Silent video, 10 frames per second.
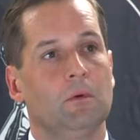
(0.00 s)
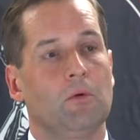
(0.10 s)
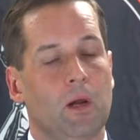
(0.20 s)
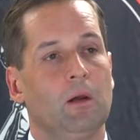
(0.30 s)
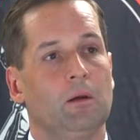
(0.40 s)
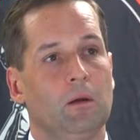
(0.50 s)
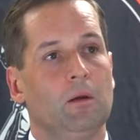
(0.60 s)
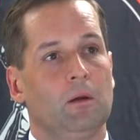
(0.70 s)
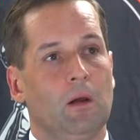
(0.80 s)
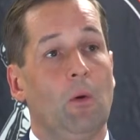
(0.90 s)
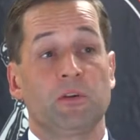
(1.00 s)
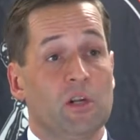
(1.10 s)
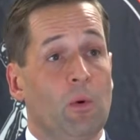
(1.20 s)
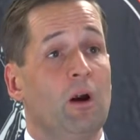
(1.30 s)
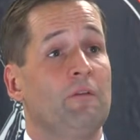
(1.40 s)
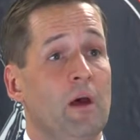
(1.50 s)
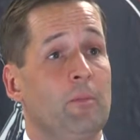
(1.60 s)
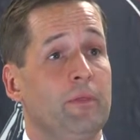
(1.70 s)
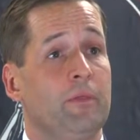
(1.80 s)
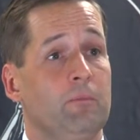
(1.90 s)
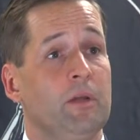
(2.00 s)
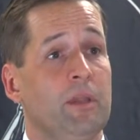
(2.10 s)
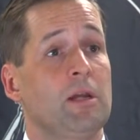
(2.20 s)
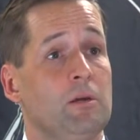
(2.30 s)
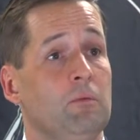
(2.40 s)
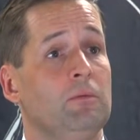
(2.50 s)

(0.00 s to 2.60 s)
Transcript: Okay. I wasn't aware of that, but thank you.